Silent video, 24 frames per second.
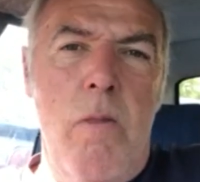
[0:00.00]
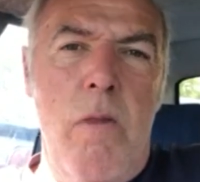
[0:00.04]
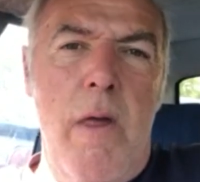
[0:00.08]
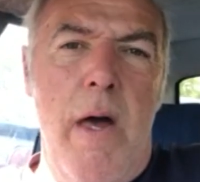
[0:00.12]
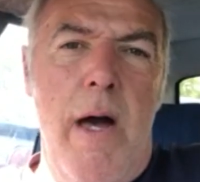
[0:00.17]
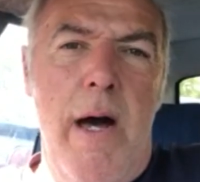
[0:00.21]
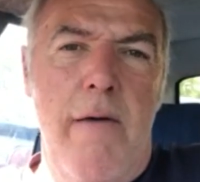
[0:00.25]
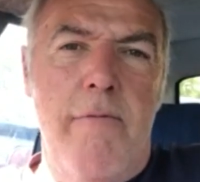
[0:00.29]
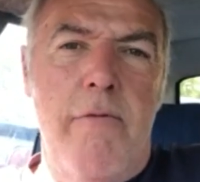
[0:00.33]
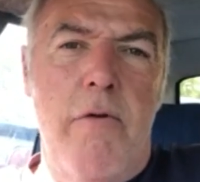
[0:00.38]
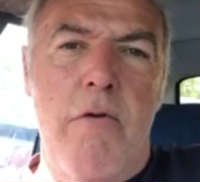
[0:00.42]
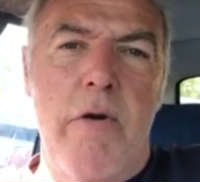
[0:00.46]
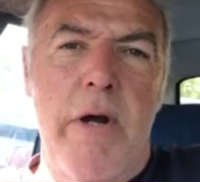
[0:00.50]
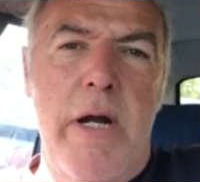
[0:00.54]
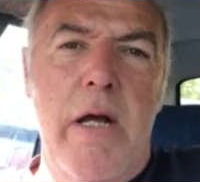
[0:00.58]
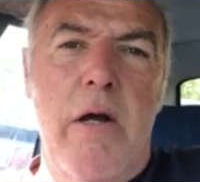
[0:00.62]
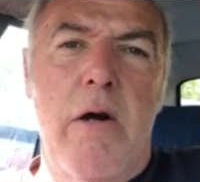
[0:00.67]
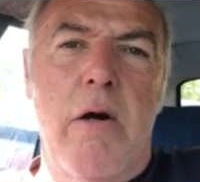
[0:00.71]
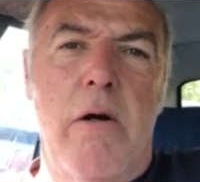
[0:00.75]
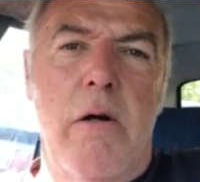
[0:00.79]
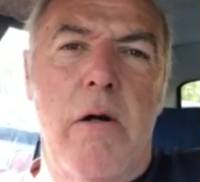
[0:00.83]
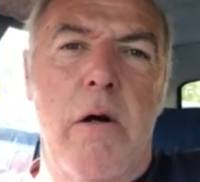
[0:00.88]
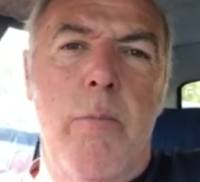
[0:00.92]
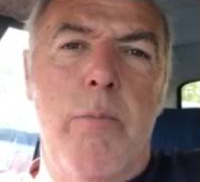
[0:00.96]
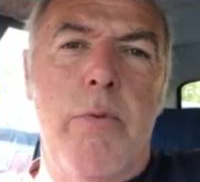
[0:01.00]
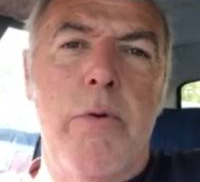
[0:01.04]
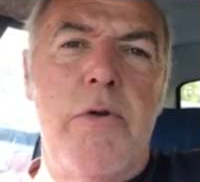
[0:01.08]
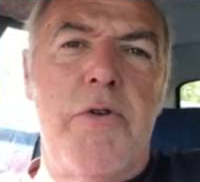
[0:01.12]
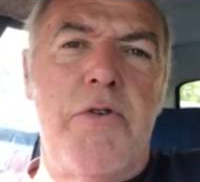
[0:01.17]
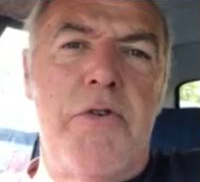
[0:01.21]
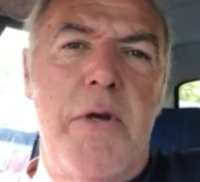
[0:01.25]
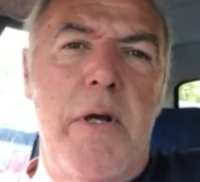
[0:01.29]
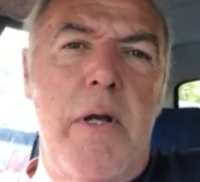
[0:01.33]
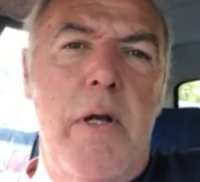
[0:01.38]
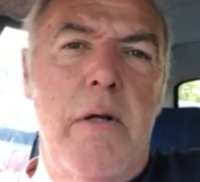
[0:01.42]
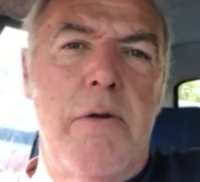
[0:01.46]
I have already got the boot
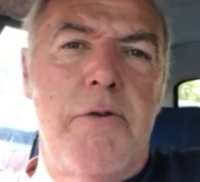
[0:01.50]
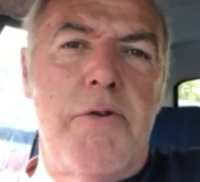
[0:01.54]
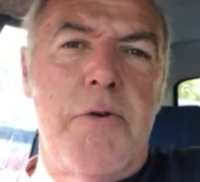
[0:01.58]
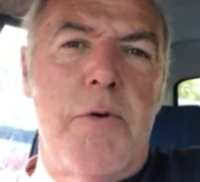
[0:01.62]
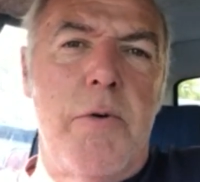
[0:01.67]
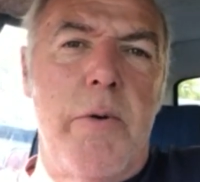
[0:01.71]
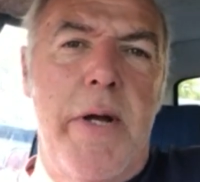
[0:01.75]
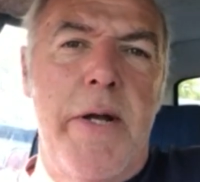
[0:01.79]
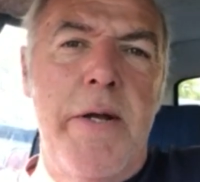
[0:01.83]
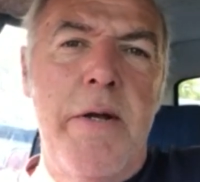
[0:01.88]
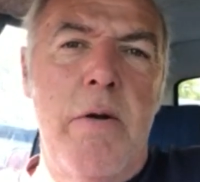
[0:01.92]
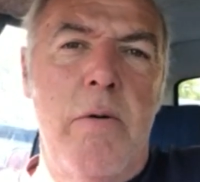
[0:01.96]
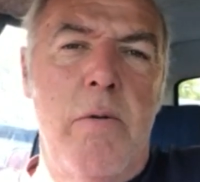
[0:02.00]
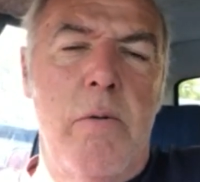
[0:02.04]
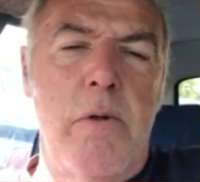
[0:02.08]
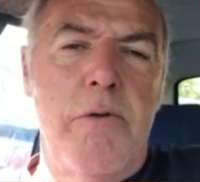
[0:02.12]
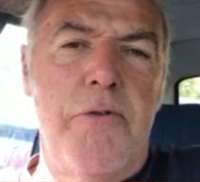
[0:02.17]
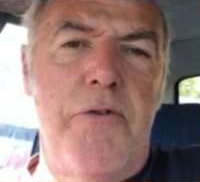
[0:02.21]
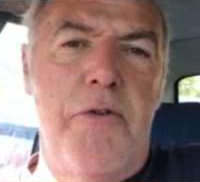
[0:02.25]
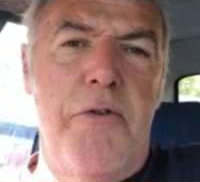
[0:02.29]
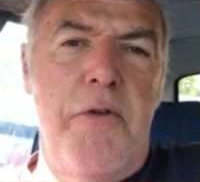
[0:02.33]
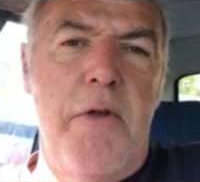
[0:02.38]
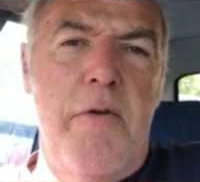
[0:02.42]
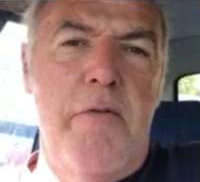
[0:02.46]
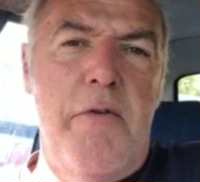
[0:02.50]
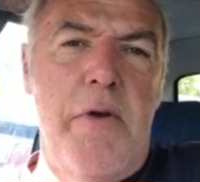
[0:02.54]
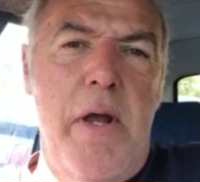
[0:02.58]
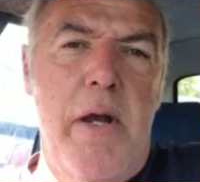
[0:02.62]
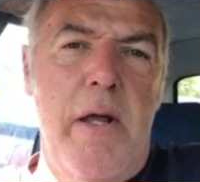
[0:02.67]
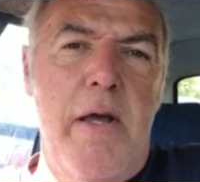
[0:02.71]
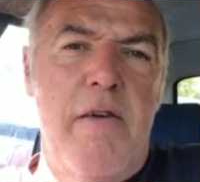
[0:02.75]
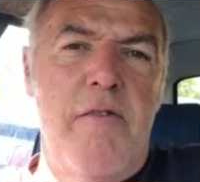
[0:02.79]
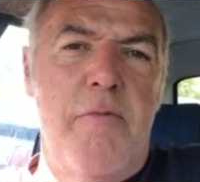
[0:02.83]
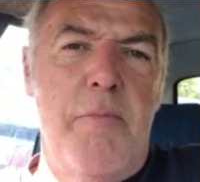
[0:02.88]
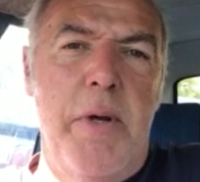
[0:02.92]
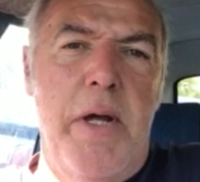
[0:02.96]
seal to go in once the
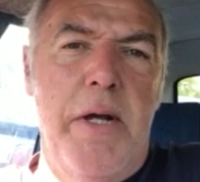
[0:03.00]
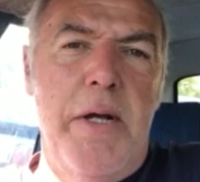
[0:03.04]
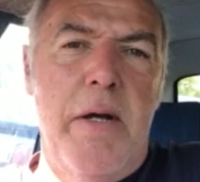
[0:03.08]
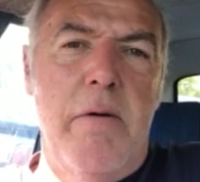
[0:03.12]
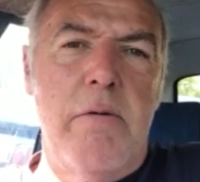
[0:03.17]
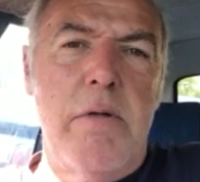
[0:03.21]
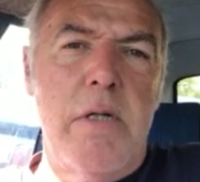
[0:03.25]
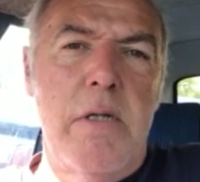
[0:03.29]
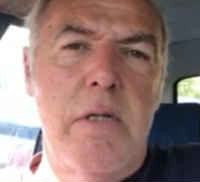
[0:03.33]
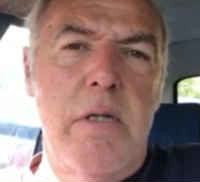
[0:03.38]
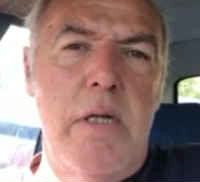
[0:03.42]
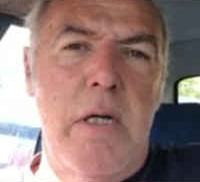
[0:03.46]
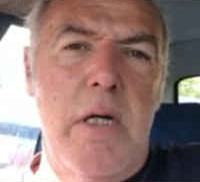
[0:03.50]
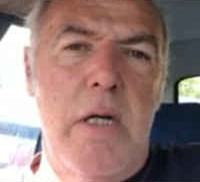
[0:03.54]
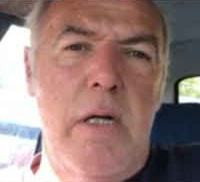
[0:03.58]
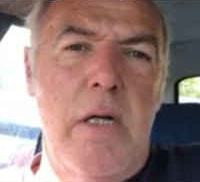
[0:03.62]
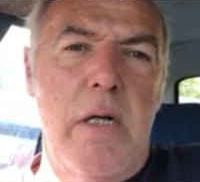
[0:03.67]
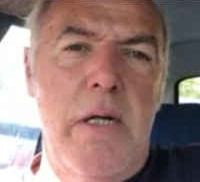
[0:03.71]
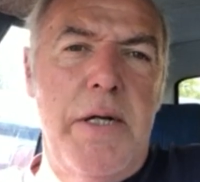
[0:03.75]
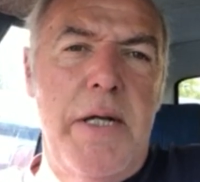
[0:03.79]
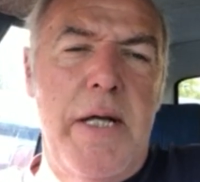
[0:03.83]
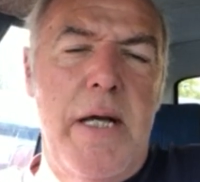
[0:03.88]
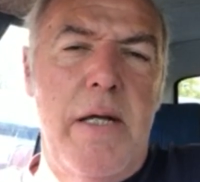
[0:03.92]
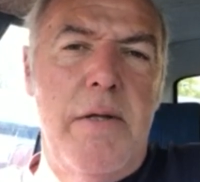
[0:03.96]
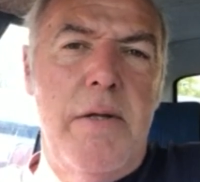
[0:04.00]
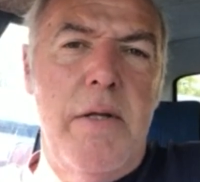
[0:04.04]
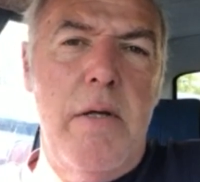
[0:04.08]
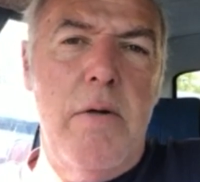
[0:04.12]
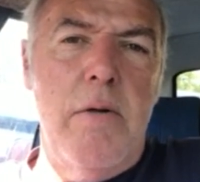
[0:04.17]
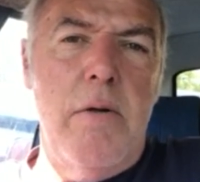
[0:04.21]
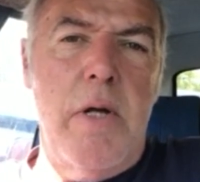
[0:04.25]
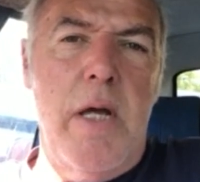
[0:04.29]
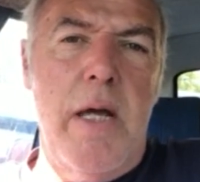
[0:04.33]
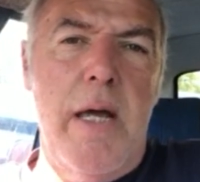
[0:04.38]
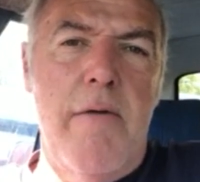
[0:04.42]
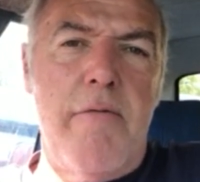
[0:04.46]
DVLA have been out I'll, and uh, the
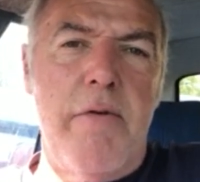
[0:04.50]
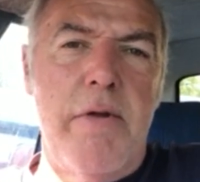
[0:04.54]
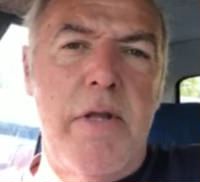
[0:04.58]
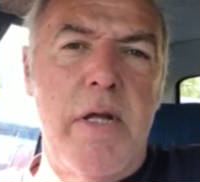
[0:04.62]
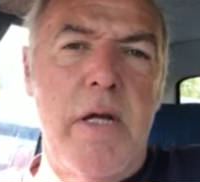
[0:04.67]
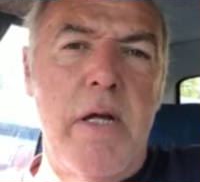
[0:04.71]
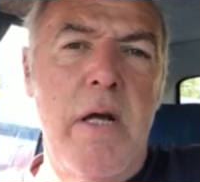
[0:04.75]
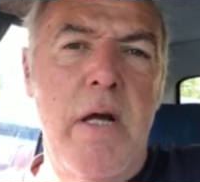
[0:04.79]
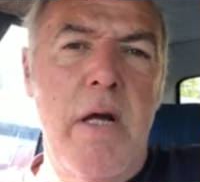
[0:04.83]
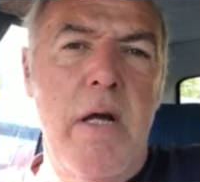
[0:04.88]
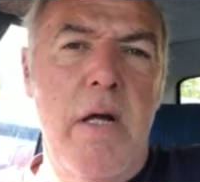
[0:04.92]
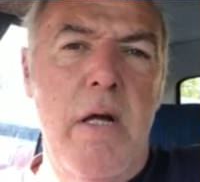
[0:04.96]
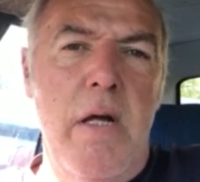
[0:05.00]
okay everything.